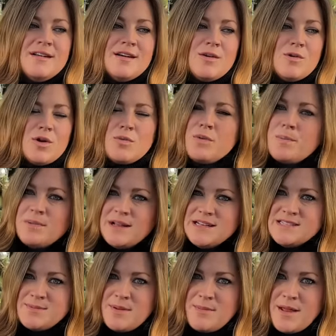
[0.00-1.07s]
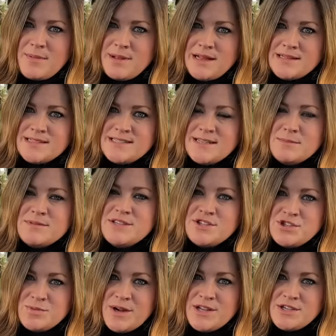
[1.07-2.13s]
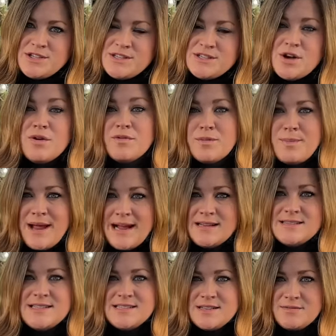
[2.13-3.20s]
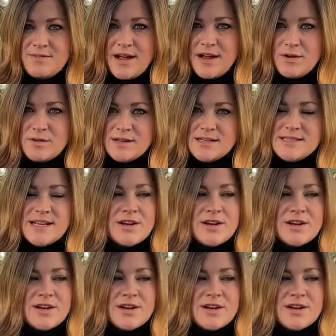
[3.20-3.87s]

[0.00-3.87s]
or replacement maybe in some situations over pansies and violas.